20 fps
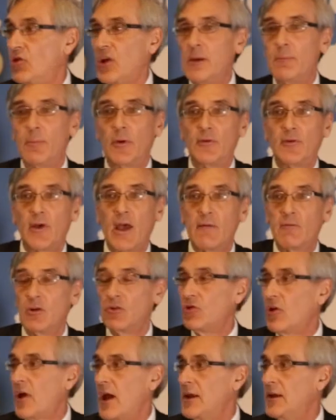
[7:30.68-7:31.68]
cheaper to have a
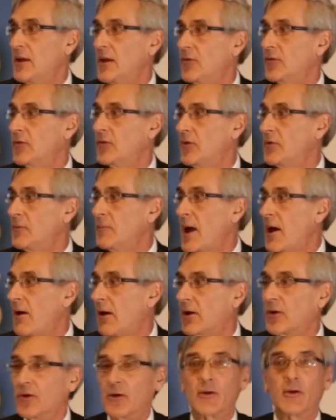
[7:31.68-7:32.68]
Chinese and an
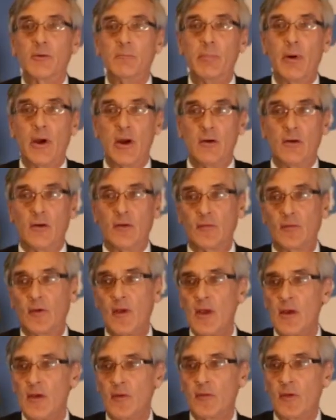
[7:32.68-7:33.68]
American
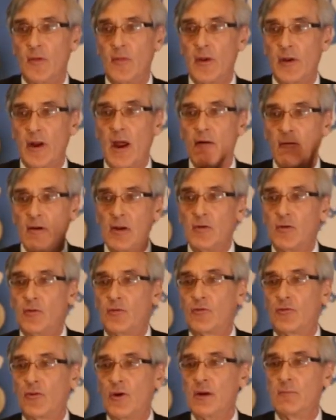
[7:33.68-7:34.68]
component so that our
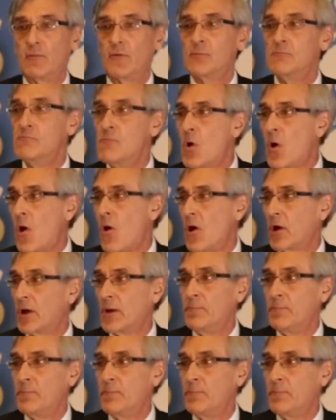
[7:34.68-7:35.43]
industry was more